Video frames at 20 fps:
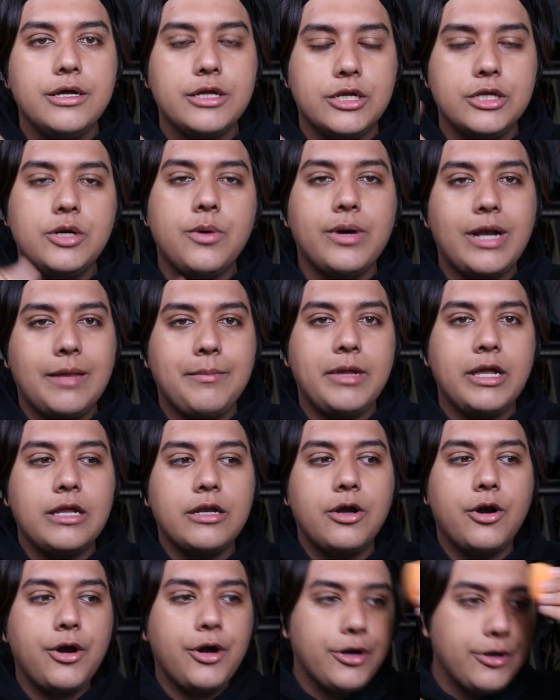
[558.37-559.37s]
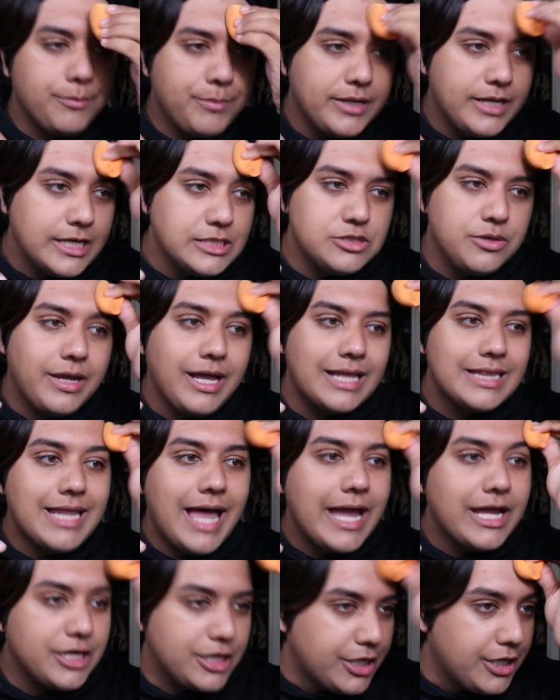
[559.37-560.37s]
You know what I mean? Or because you get
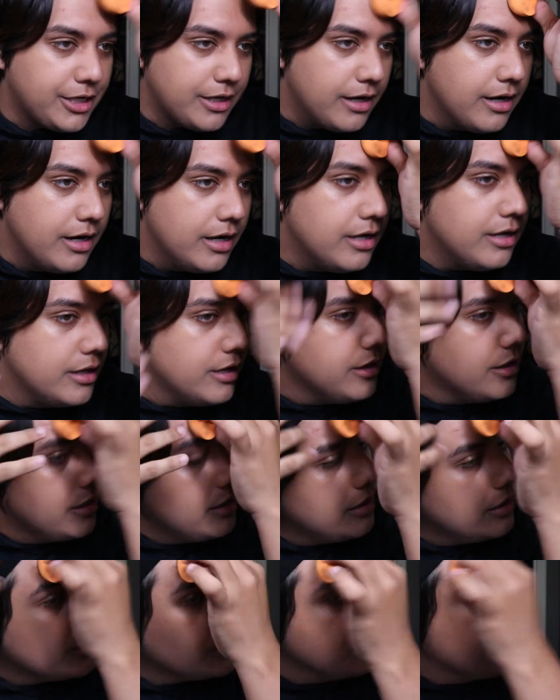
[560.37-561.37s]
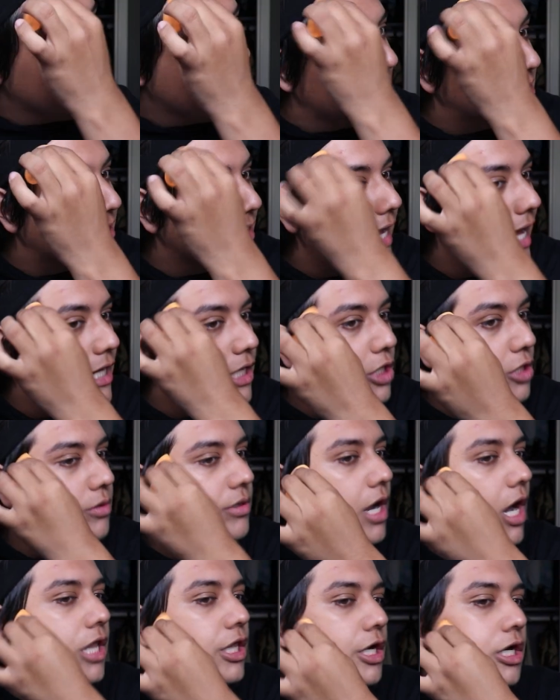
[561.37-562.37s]
lighter, you need to get a new
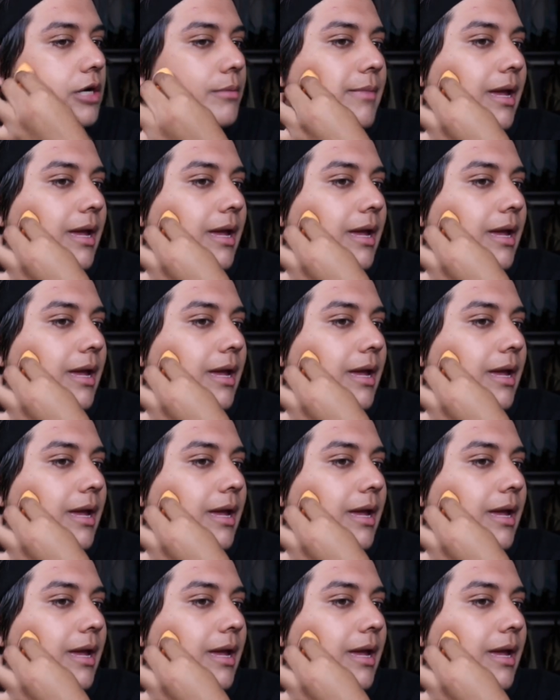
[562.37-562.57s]
color.